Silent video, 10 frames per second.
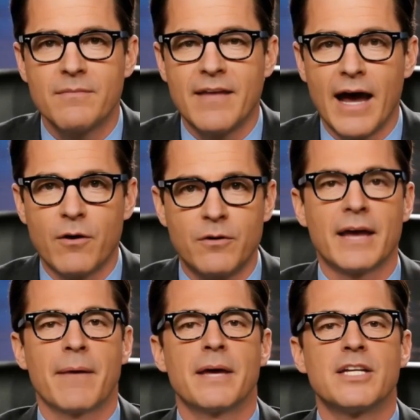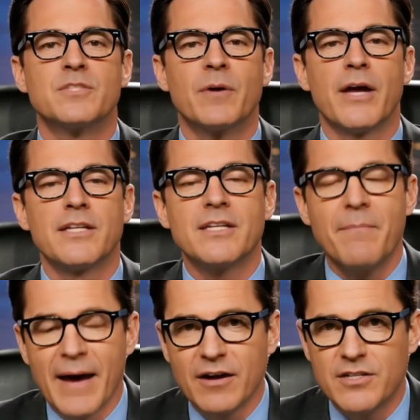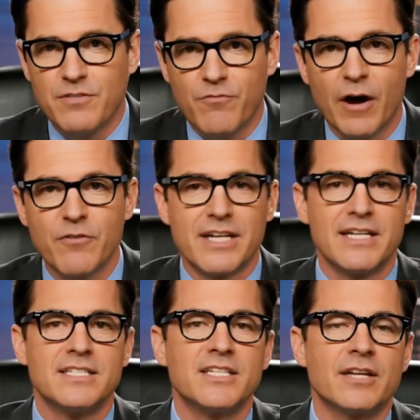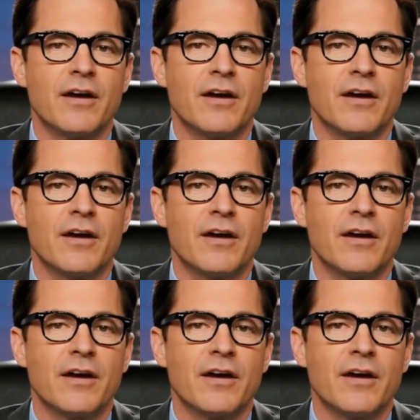Now, let me explain the demerits of representative